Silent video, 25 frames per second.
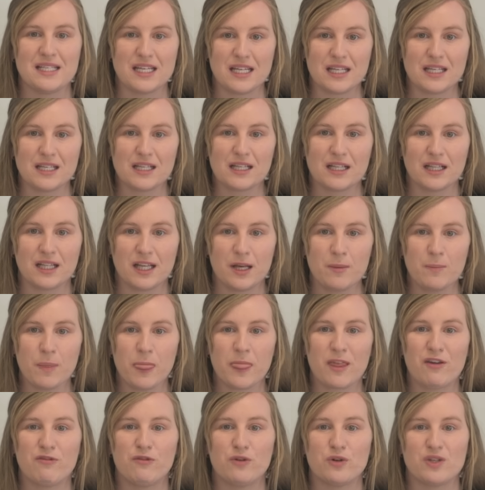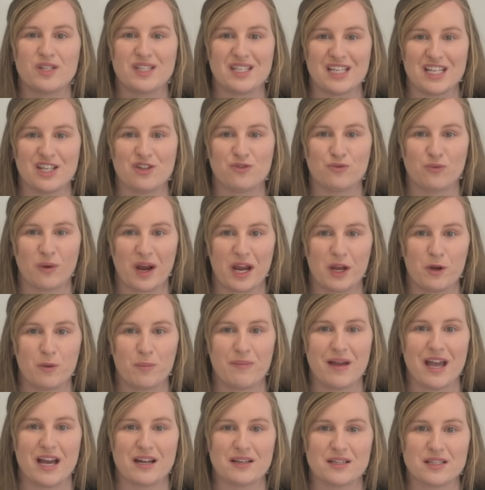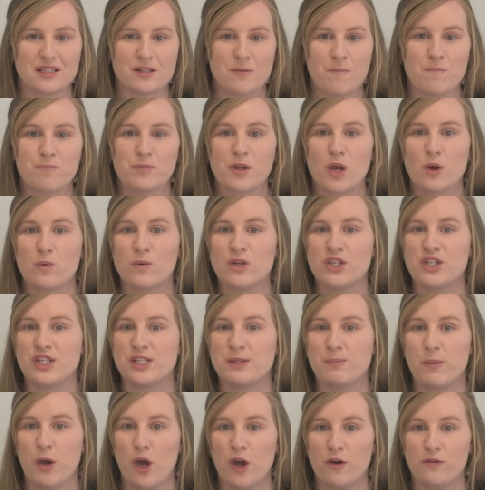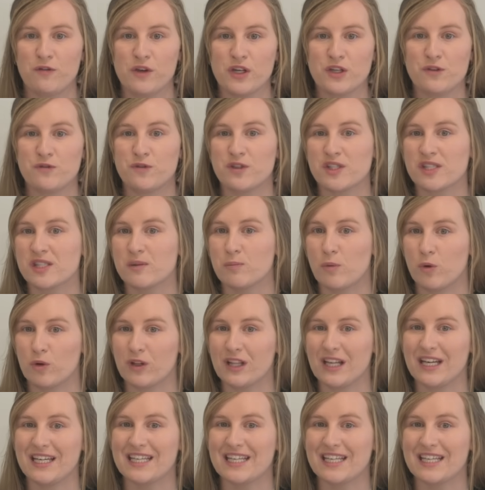DIN clip for DIN rail mount, which is perfect for smaller